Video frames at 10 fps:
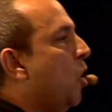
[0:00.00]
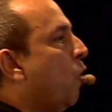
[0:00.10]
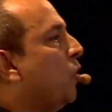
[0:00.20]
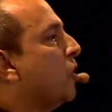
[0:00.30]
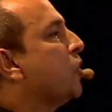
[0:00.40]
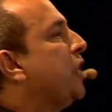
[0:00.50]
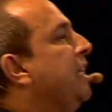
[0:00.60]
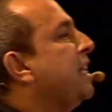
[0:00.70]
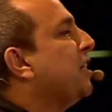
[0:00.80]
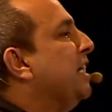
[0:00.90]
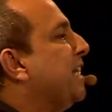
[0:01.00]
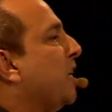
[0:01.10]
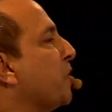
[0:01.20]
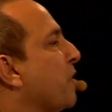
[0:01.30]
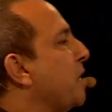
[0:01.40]
understanding
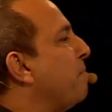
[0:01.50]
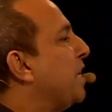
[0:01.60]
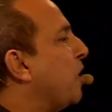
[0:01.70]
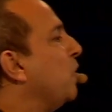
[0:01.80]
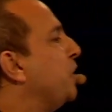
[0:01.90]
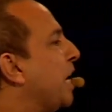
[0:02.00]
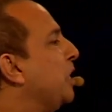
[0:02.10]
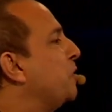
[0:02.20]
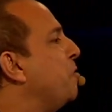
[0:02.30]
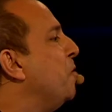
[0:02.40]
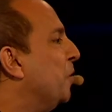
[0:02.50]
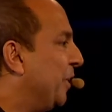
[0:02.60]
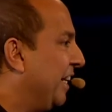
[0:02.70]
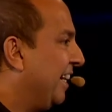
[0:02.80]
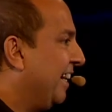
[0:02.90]
architecture as a pedagogical tool
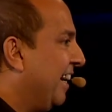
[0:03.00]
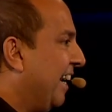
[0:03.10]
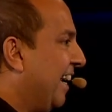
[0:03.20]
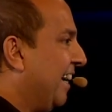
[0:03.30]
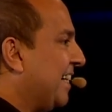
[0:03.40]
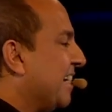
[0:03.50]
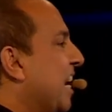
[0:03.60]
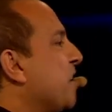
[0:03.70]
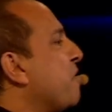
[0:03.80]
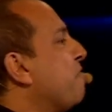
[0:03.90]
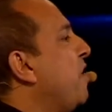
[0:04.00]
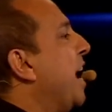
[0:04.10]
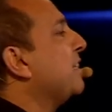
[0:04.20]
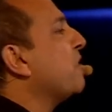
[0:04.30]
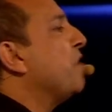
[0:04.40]
that can
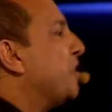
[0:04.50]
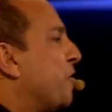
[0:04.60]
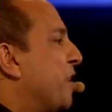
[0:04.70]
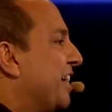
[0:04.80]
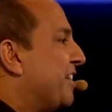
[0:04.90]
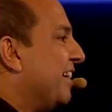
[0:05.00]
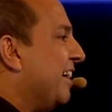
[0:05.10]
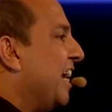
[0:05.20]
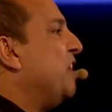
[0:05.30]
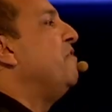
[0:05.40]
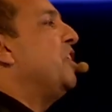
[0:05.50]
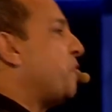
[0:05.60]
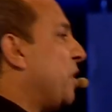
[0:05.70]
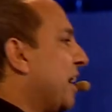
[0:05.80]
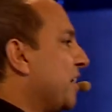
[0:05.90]
reflect and resonate and
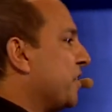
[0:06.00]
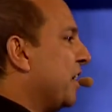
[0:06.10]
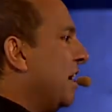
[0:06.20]
visualize